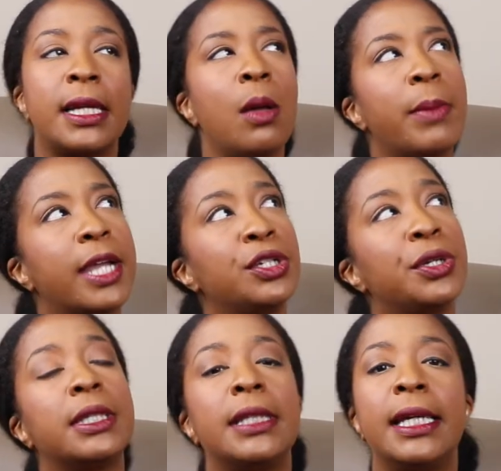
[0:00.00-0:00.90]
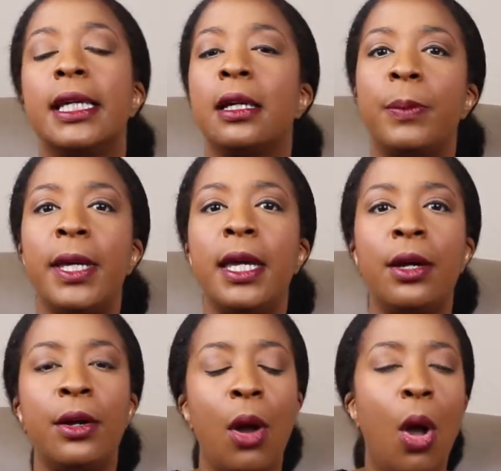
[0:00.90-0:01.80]
and I'll make sure to link it up
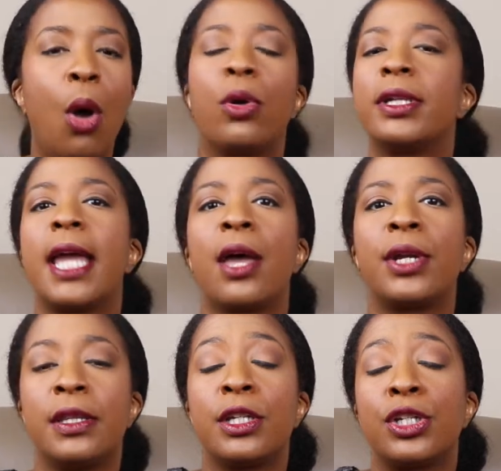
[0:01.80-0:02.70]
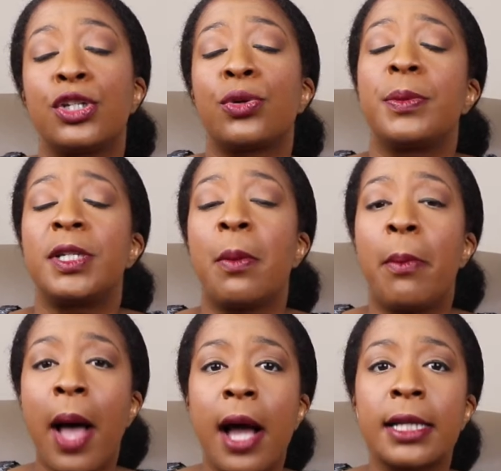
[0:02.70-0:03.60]
here or down in the description
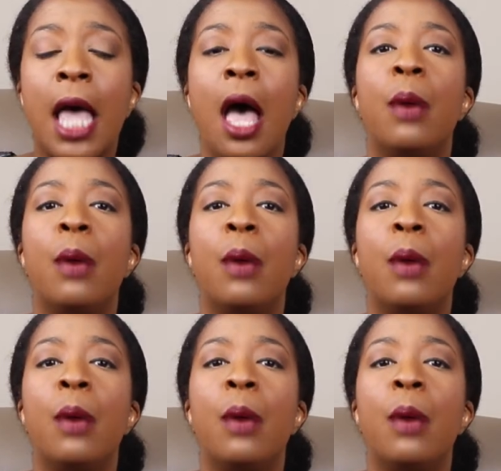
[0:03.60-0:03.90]
box.